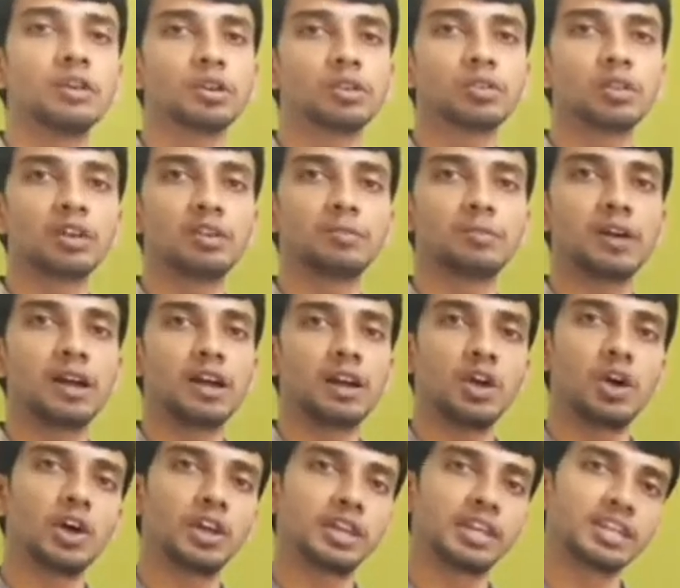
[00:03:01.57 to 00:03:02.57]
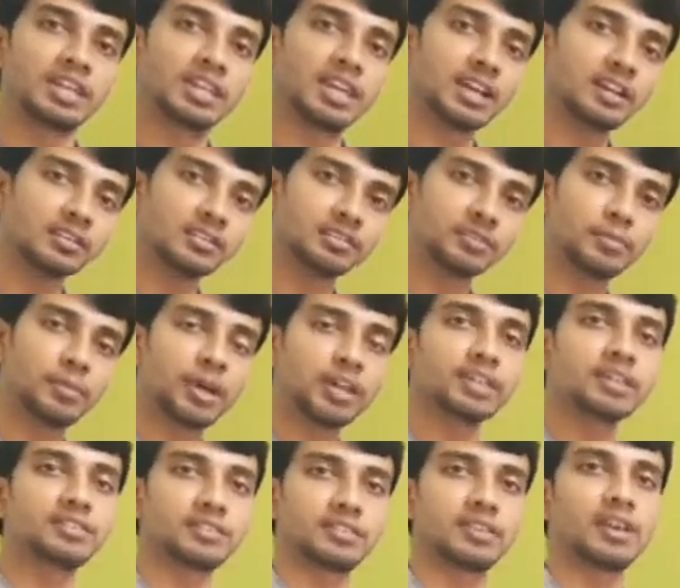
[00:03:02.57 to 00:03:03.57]
to alpha on X
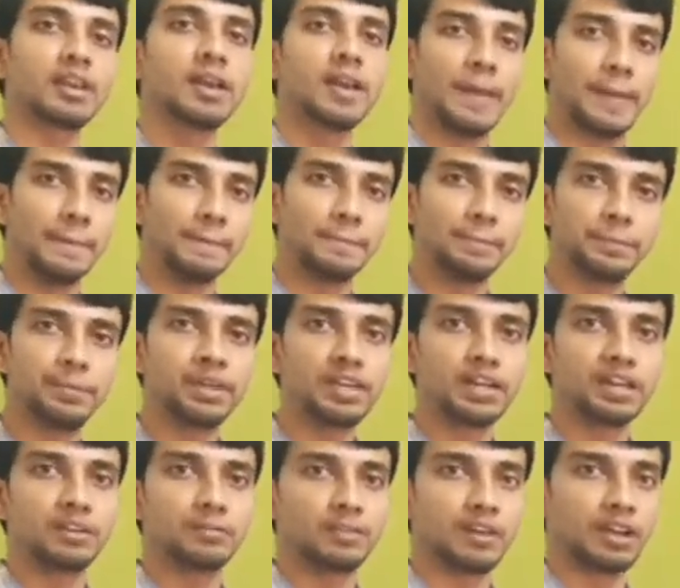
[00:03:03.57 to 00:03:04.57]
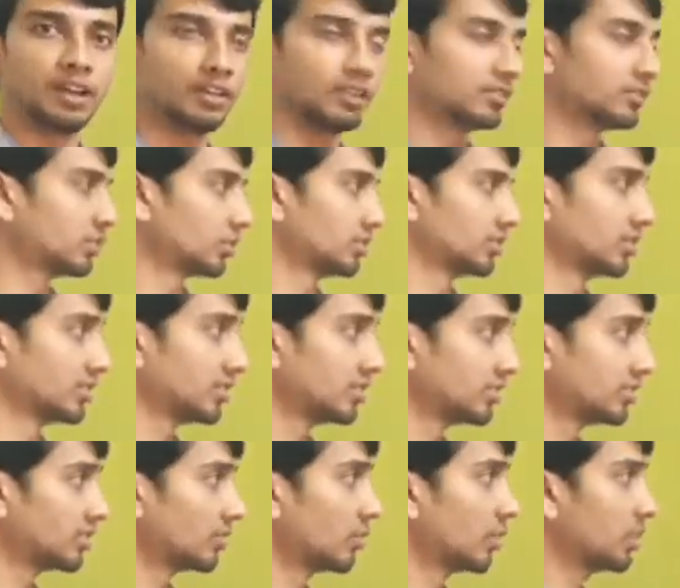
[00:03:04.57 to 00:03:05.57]
minus B alpha. So this
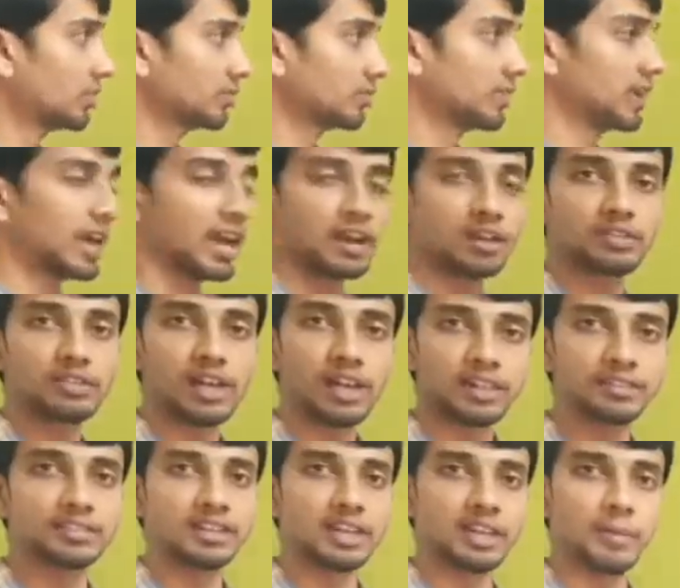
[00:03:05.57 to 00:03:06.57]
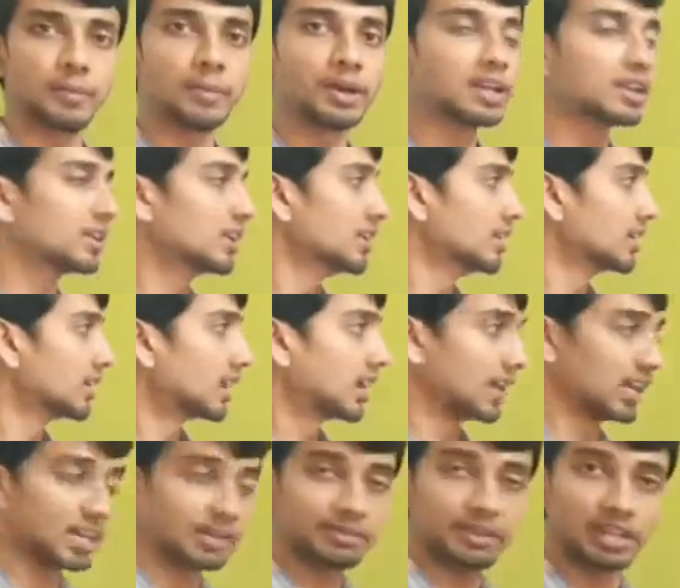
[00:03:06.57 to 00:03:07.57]
is what we have as a lemma.
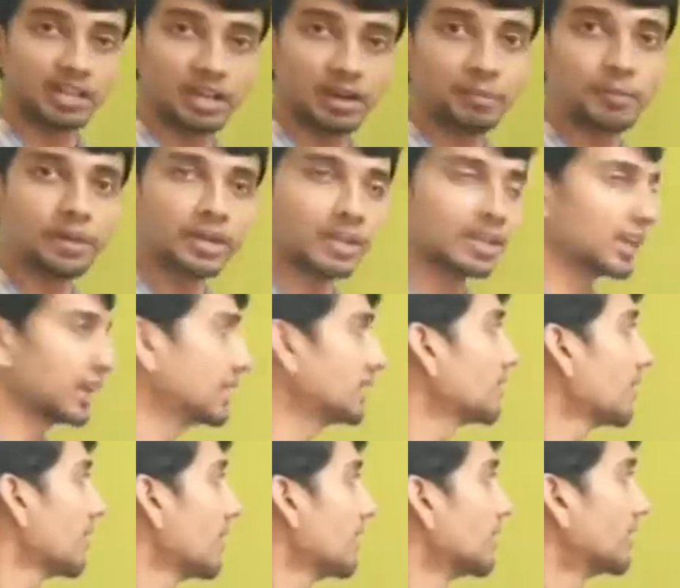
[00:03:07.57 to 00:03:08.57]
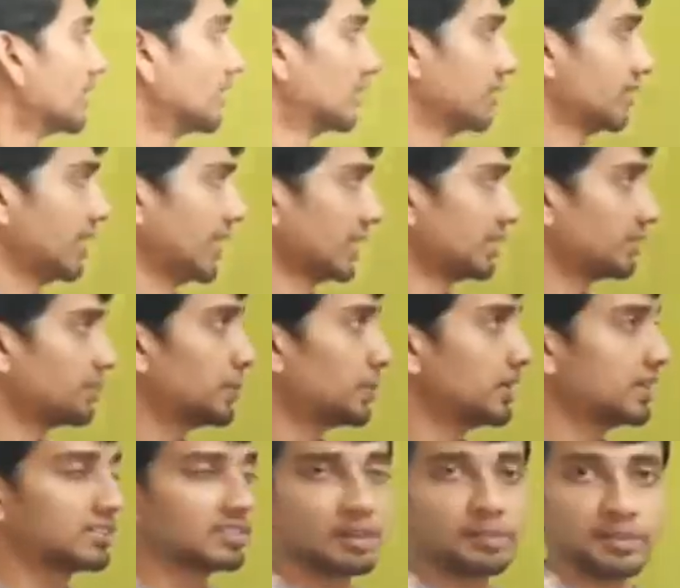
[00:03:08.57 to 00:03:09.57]
Let me come again. Xb
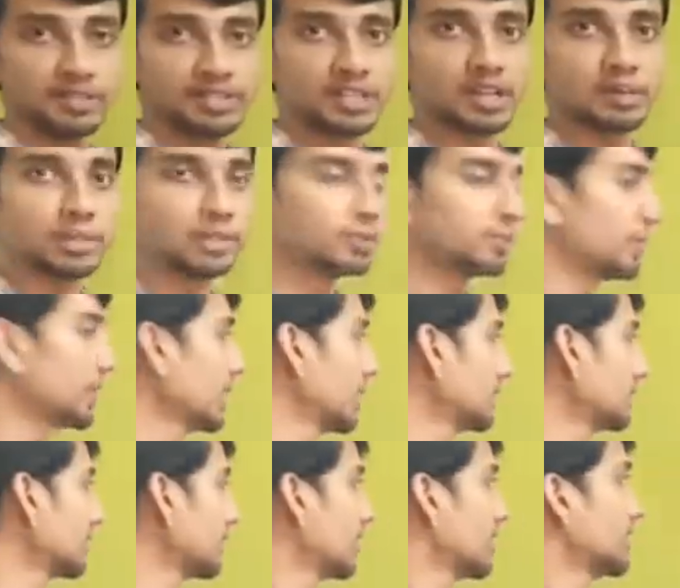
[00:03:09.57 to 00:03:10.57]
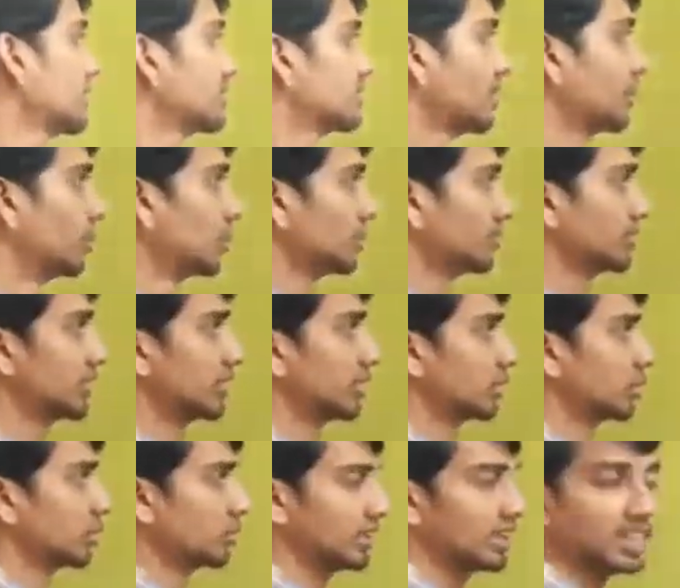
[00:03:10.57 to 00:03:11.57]
is a measurable space. Suppose that
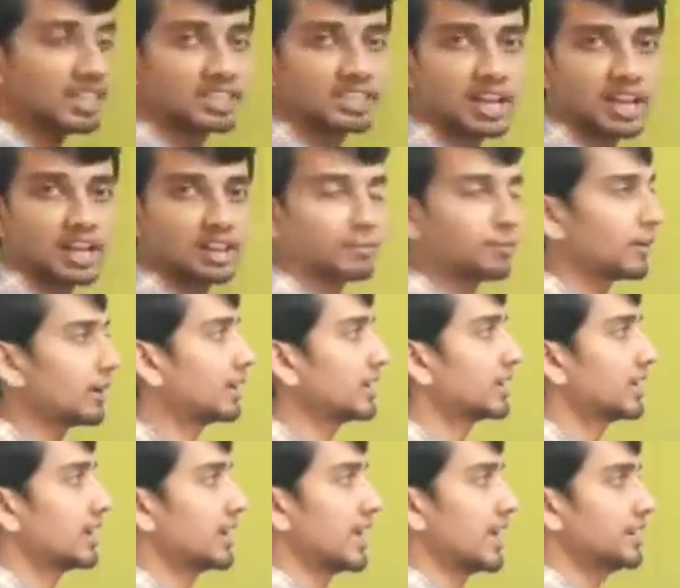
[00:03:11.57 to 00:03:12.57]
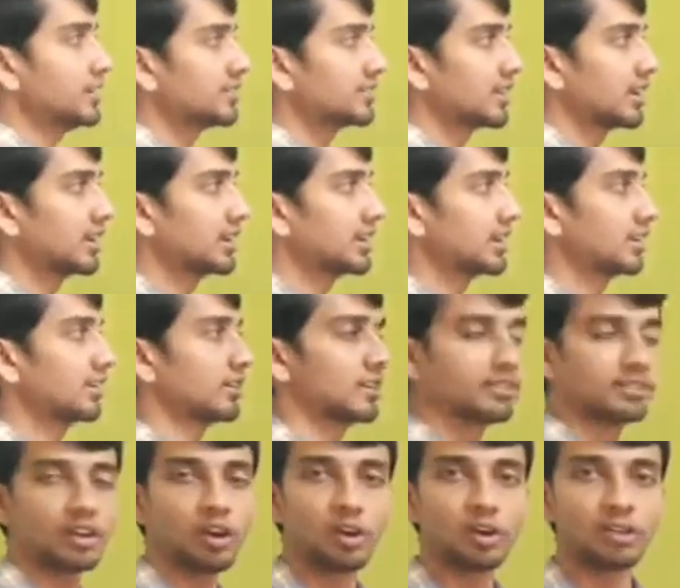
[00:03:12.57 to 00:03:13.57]
to each alpha in a dense set
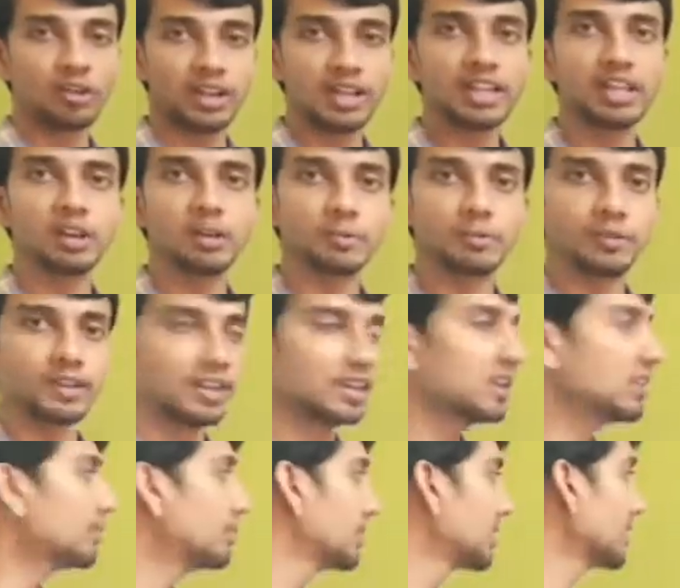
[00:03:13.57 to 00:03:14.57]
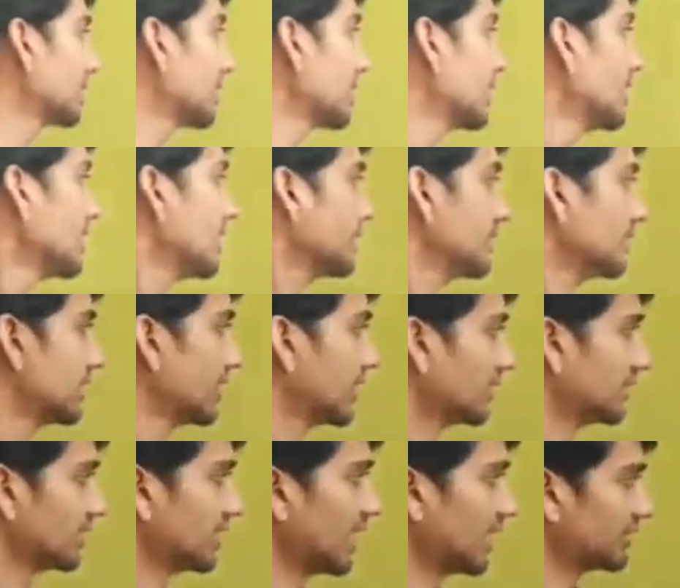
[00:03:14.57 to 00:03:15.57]
or D of real numbers, there
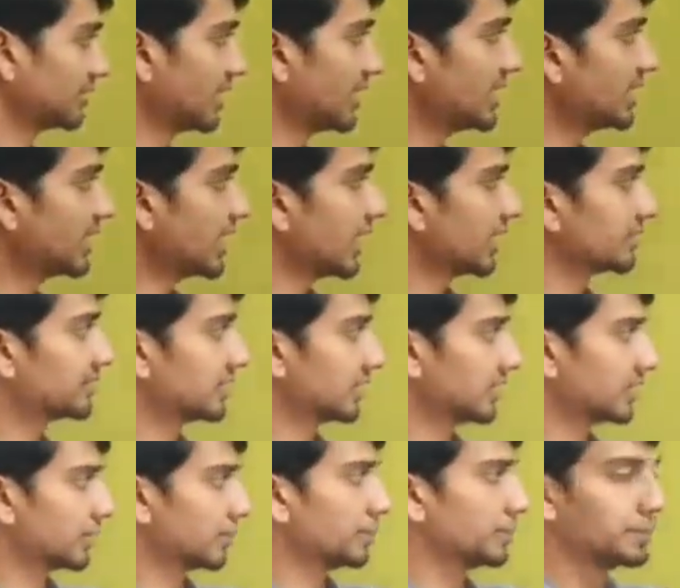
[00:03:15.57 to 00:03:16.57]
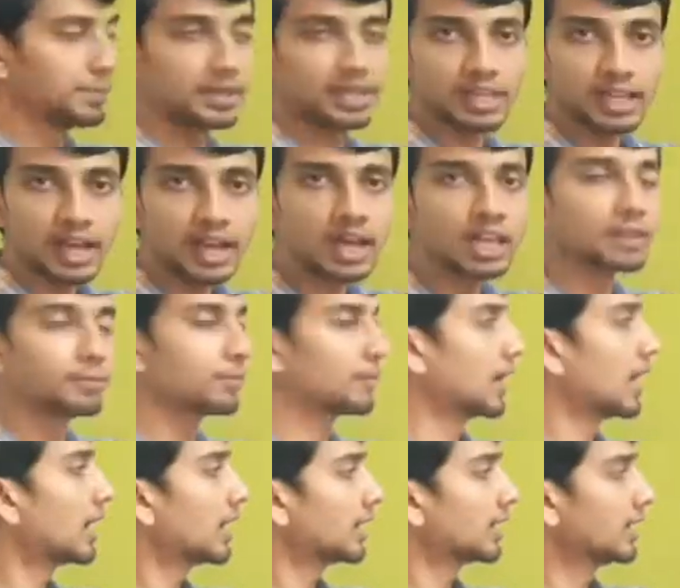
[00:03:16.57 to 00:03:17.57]
is assigned a set B
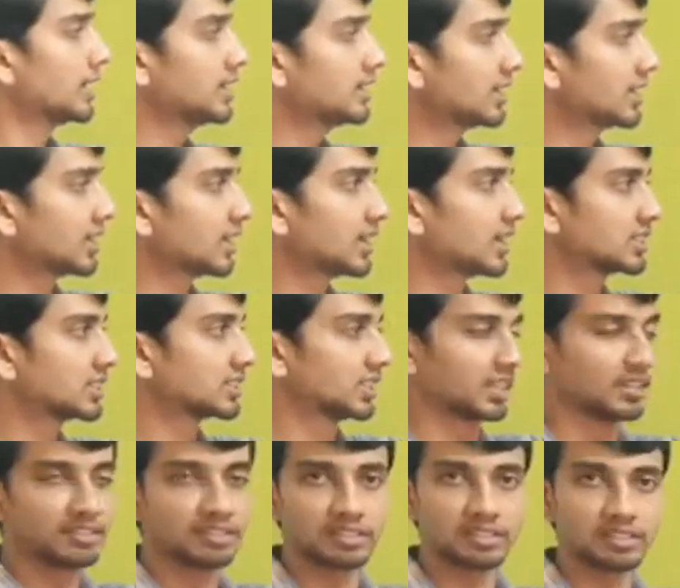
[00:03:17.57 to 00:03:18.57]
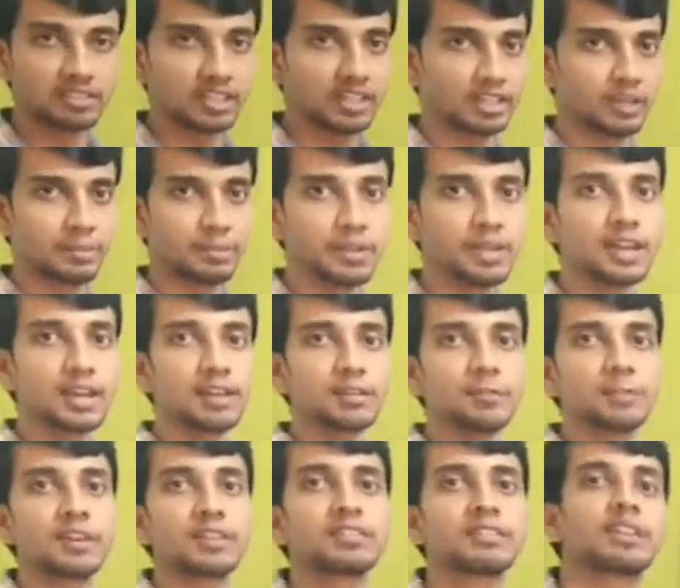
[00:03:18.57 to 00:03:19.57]
alpha in the collection such that B
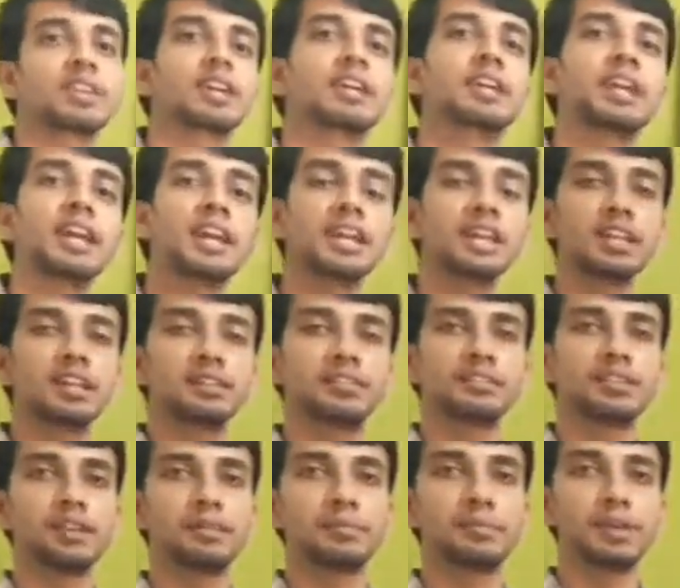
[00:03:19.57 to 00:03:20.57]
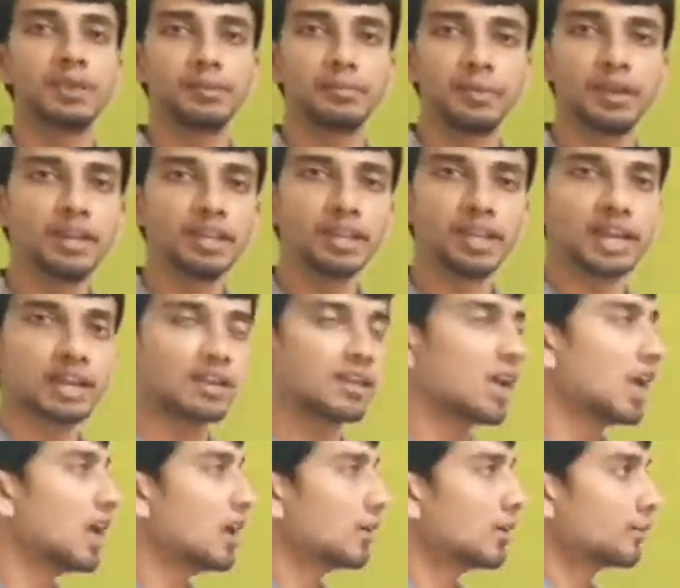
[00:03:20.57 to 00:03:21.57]
alpha is contained in, say, B beta
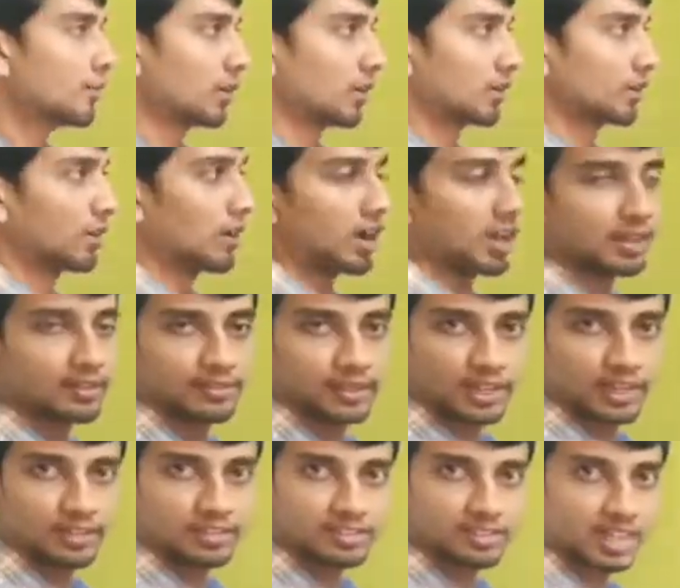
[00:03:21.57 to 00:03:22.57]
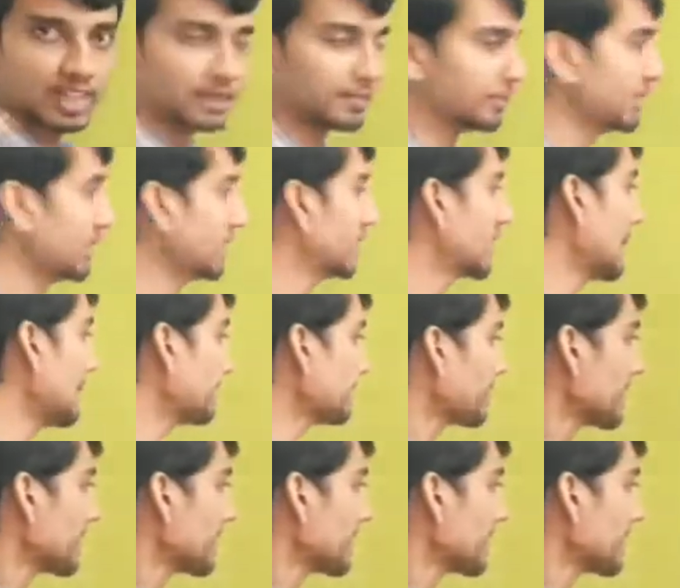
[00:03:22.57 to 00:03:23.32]
for alpha less than beta.